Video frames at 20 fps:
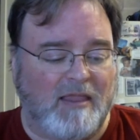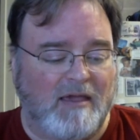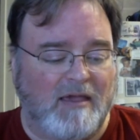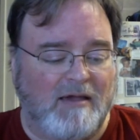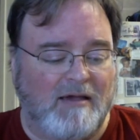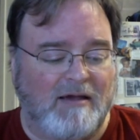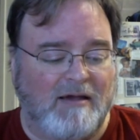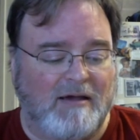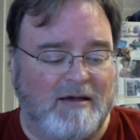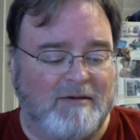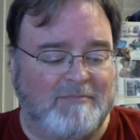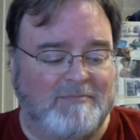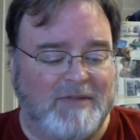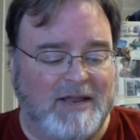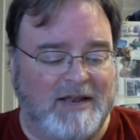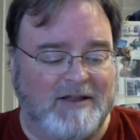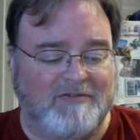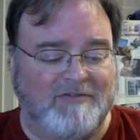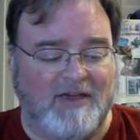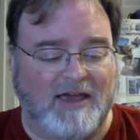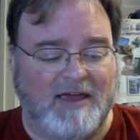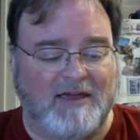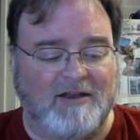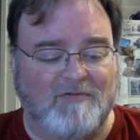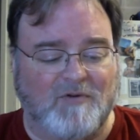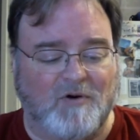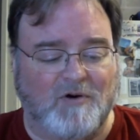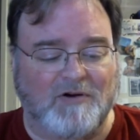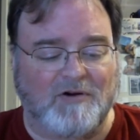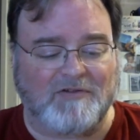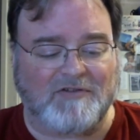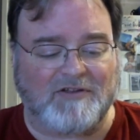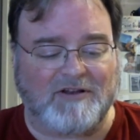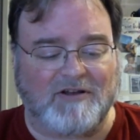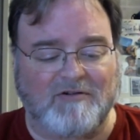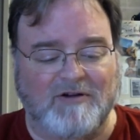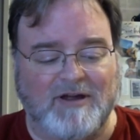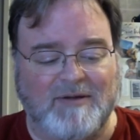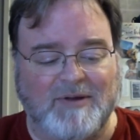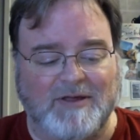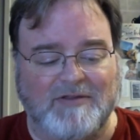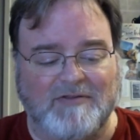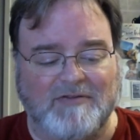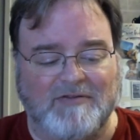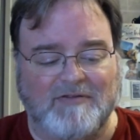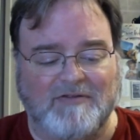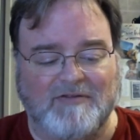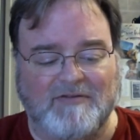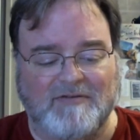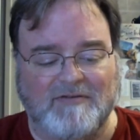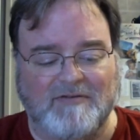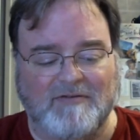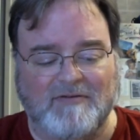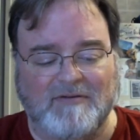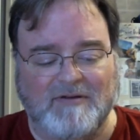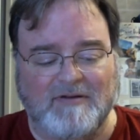And executive orders and agreements.